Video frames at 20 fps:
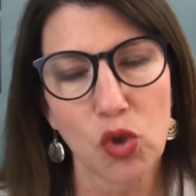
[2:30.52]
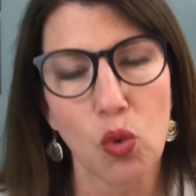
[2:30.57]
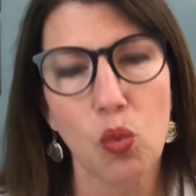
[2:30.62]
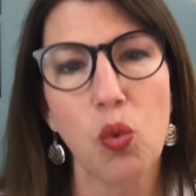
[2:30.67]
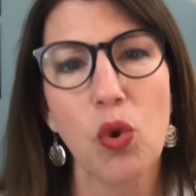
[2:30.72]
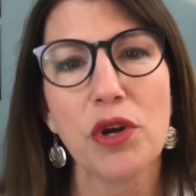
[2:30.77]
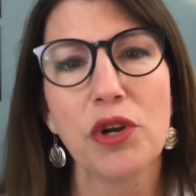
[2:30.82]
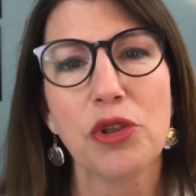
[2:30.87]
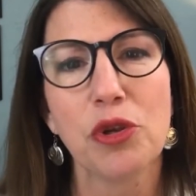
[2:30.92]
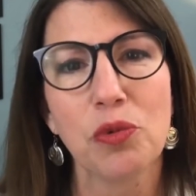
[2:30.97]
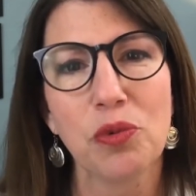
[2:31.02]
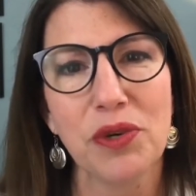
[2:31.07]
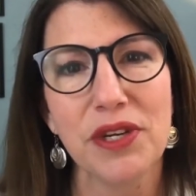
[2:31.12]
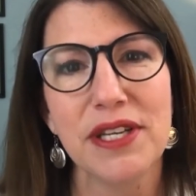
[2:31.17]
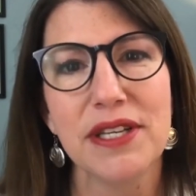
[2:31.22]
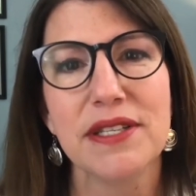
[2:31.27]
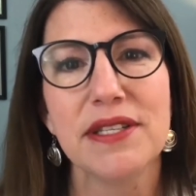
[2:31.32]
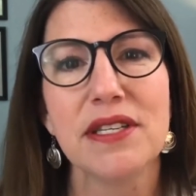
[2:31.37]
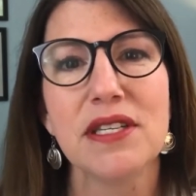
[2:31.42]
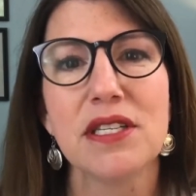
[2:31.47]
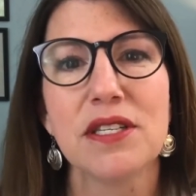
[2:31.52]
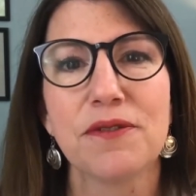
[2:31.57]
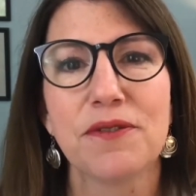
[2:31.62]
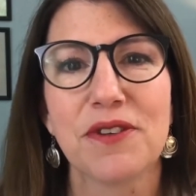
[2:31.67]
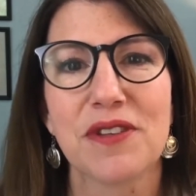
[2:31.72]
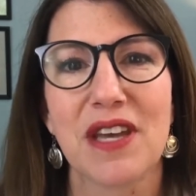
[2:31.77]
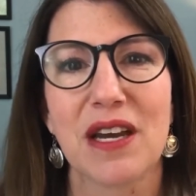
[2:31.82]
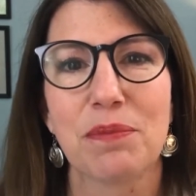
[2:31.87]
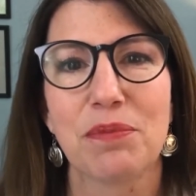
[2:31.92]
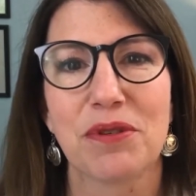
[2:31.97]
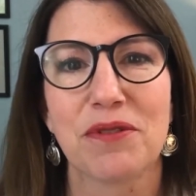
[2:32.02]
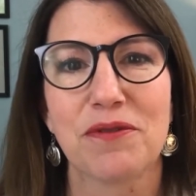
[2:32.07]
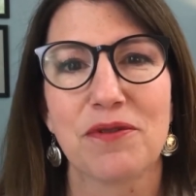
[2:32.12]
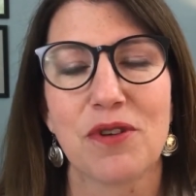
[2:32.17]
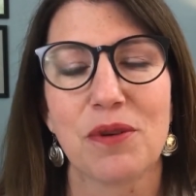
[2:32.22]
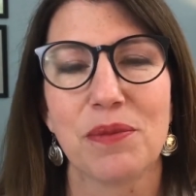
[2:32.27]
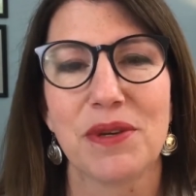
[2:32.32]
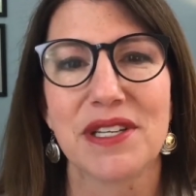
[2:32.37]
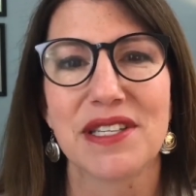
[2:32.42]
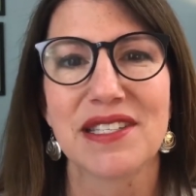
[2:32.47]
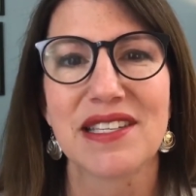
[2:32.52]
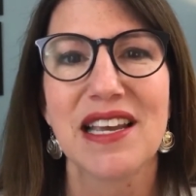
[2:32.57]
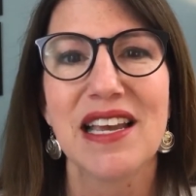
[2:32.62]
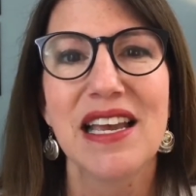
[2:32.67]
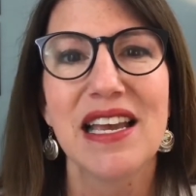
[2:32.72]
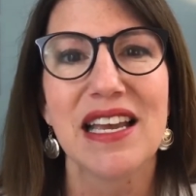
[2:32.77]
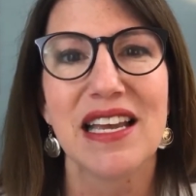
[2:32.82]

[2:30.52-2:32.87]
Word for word: what are the reasons for that performance?